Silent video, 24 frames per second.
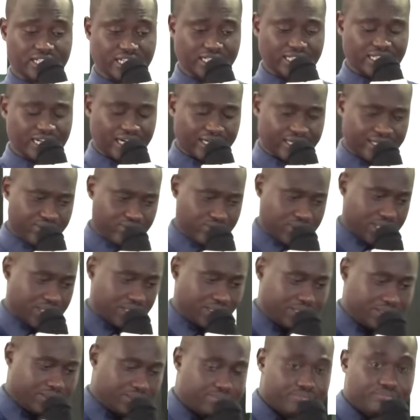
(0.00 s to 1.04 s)
Chadrack
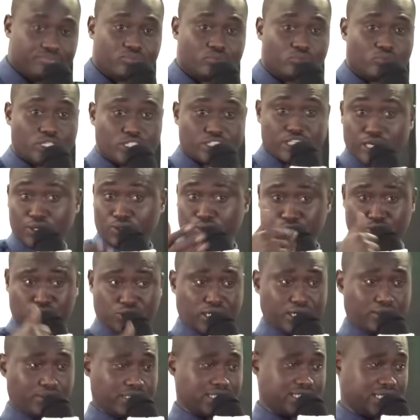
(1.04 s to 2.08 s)
ashaka kuza
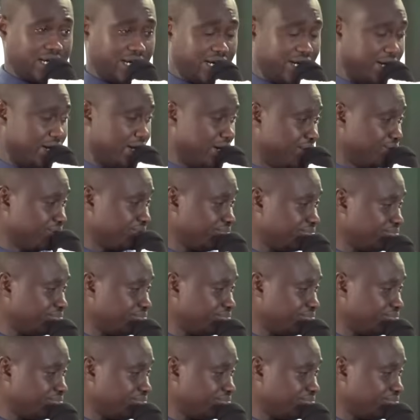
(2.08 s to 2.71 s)
ukabasengera